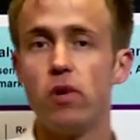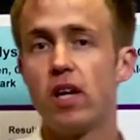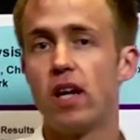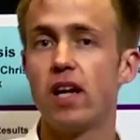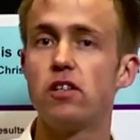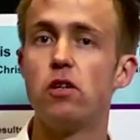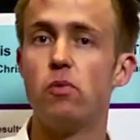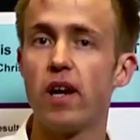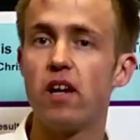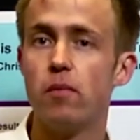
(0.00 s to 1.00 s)
we can actually
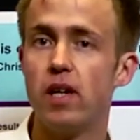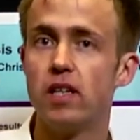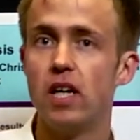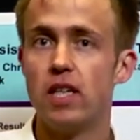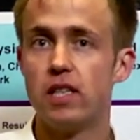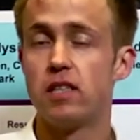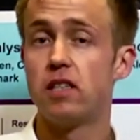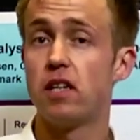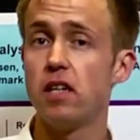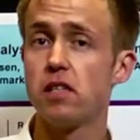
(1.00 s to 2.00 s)
recommend that
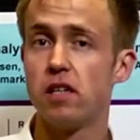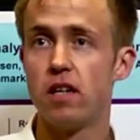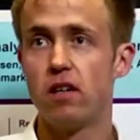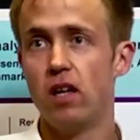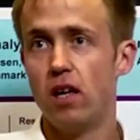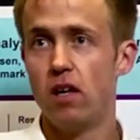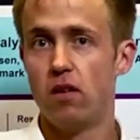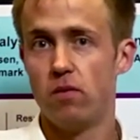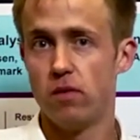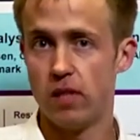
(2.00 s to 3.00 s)
the dataset
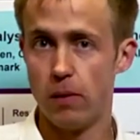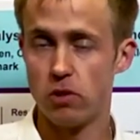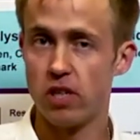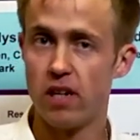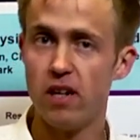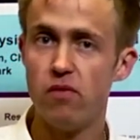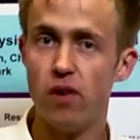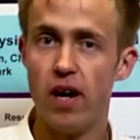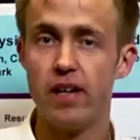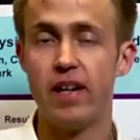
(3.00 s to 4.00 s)
that was
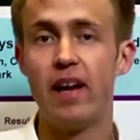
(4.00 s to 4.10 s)
identified and